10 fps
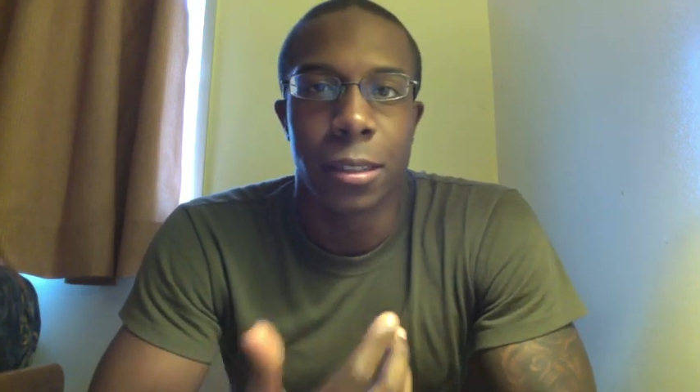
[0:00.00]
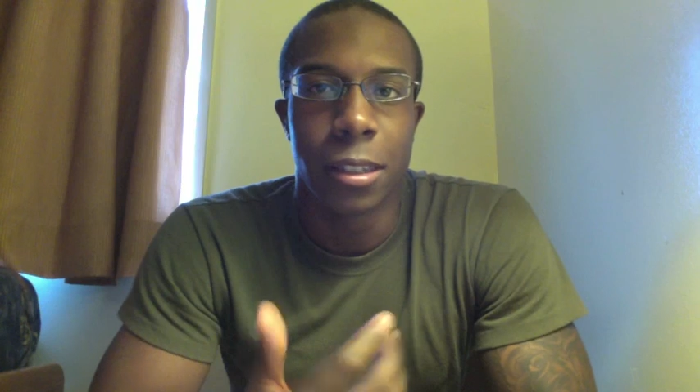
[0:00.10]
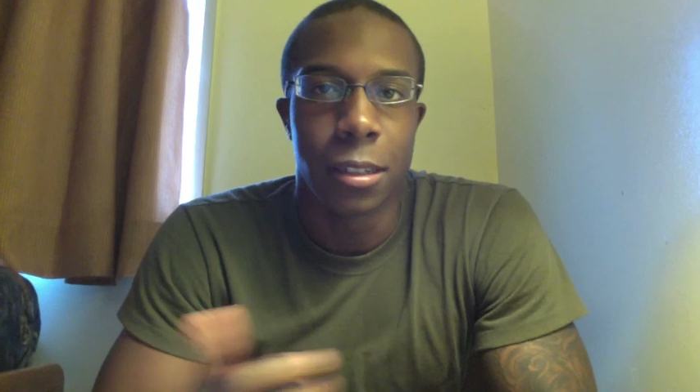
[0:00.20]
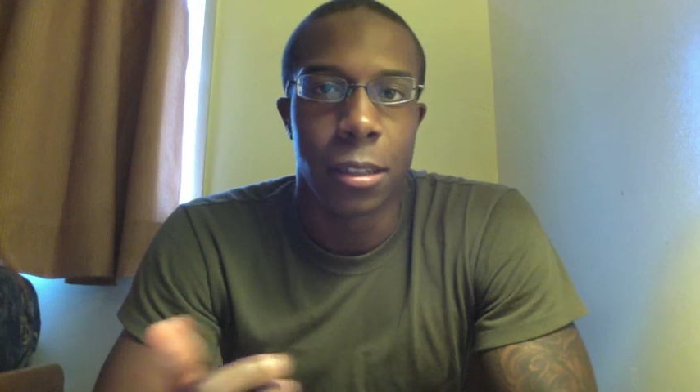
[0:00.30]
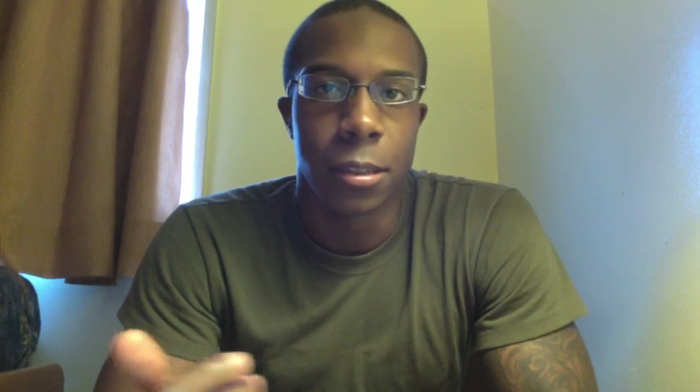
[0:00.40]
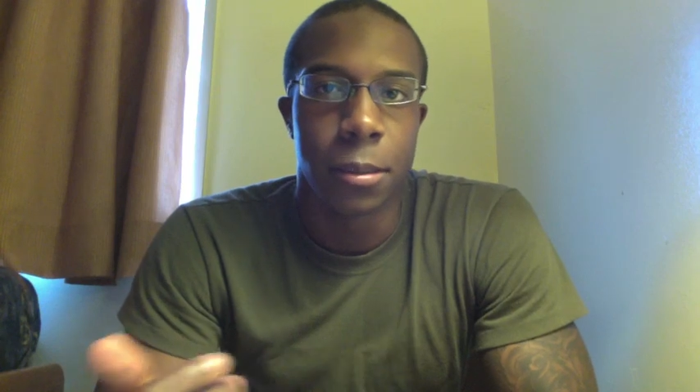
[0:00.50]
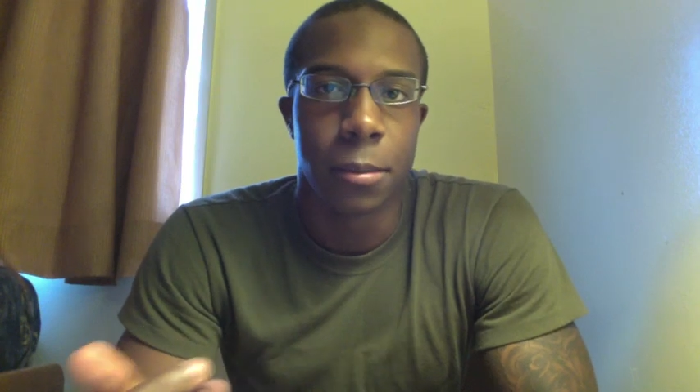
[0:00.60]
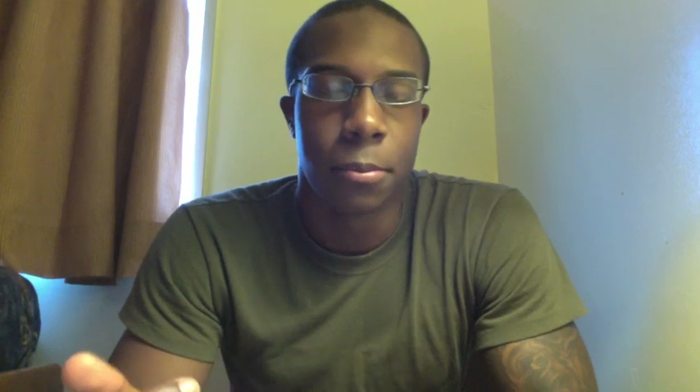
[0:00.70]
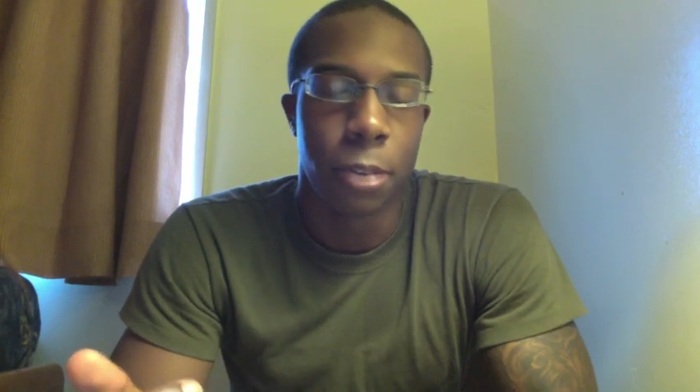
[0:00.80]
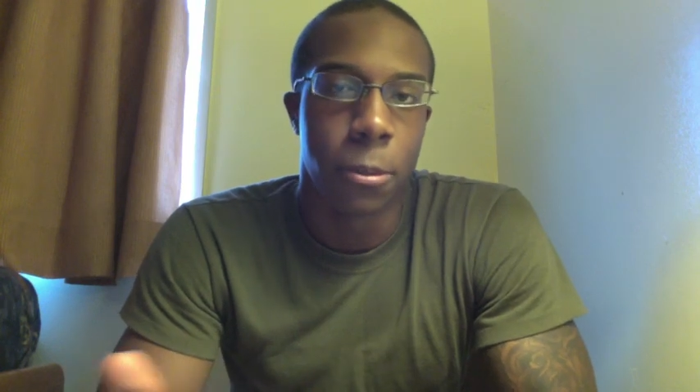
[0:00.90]
and
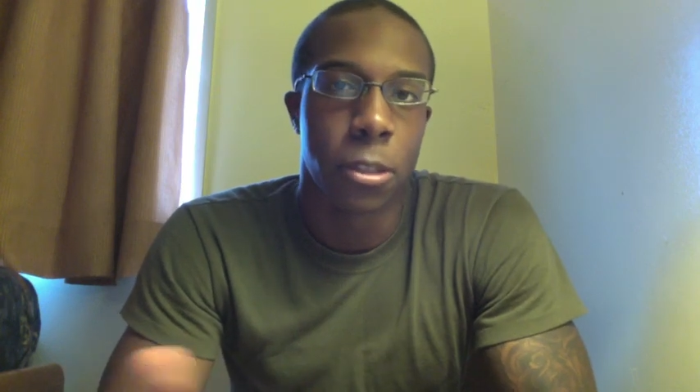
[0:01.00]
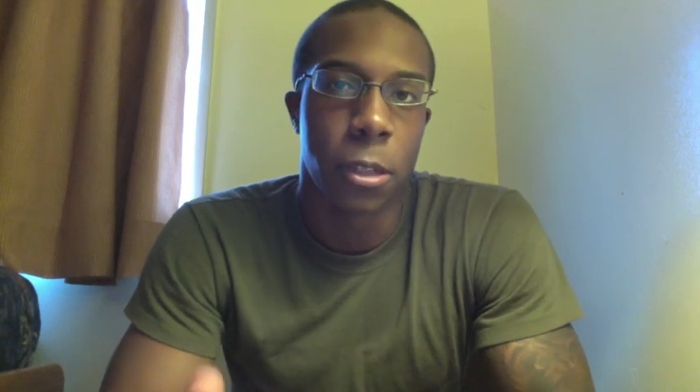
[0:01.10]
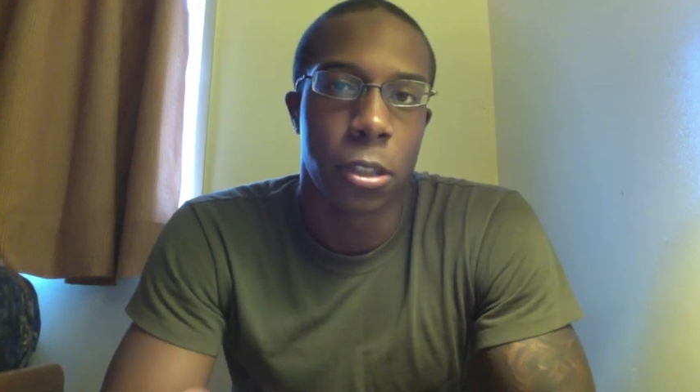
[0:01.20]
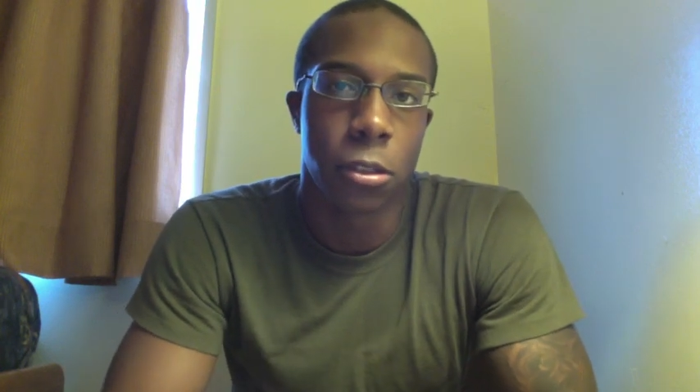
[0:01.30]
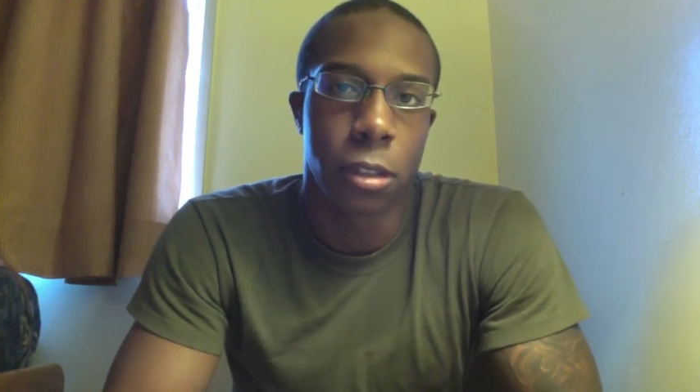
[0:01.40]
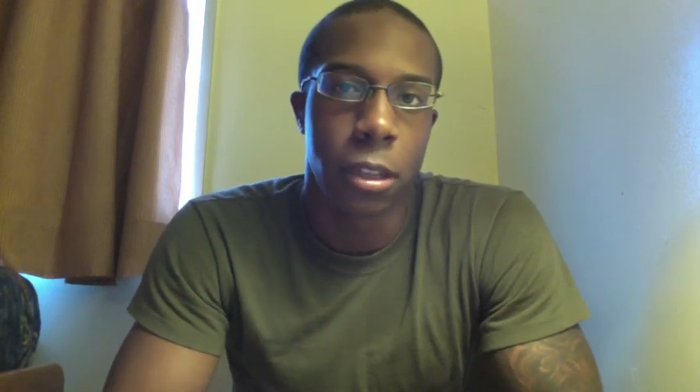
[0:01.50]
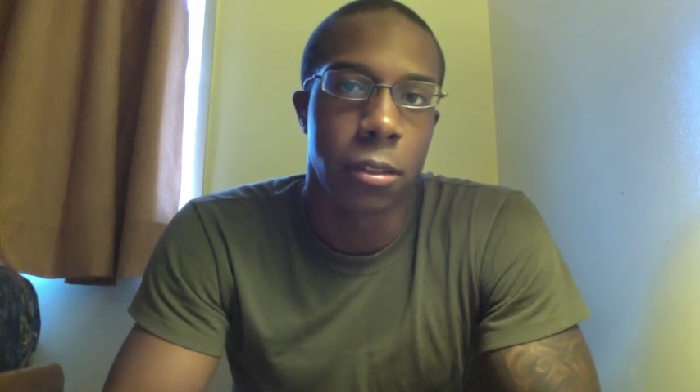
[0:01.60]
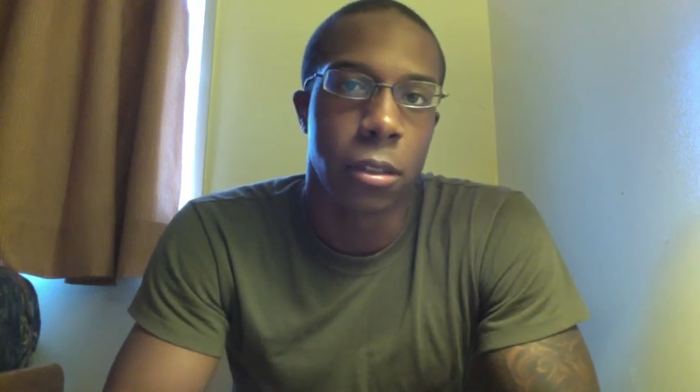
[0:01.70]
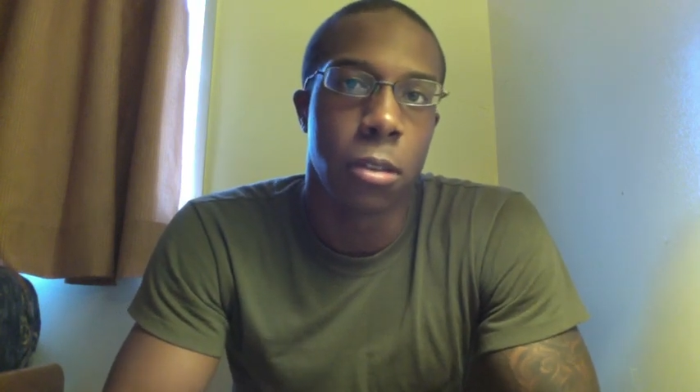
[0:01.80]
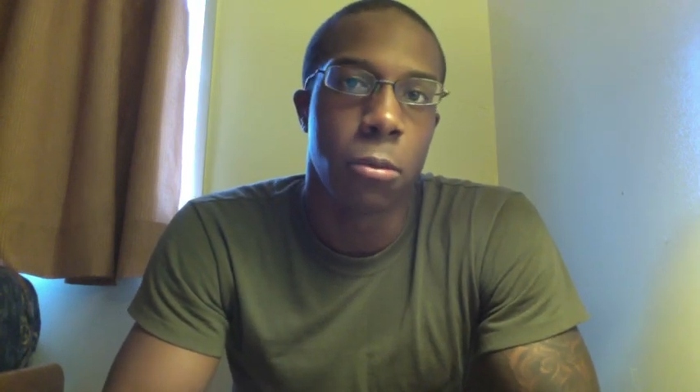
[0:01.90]
pretty much make sure that he's
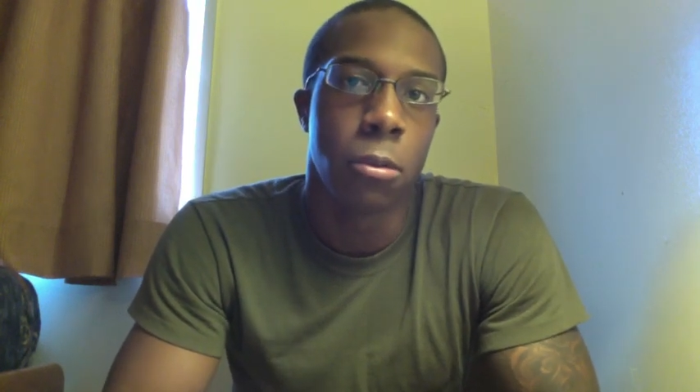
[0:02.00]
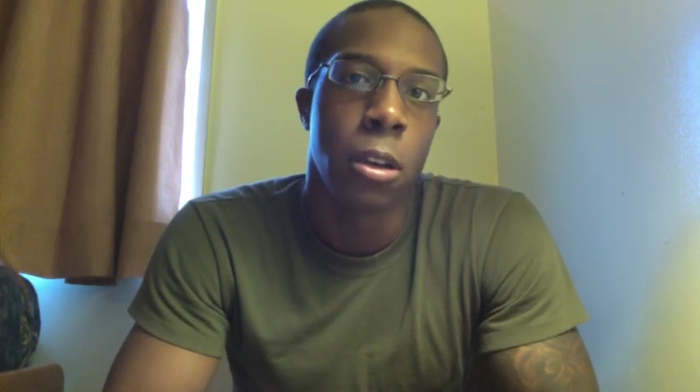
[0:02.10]
still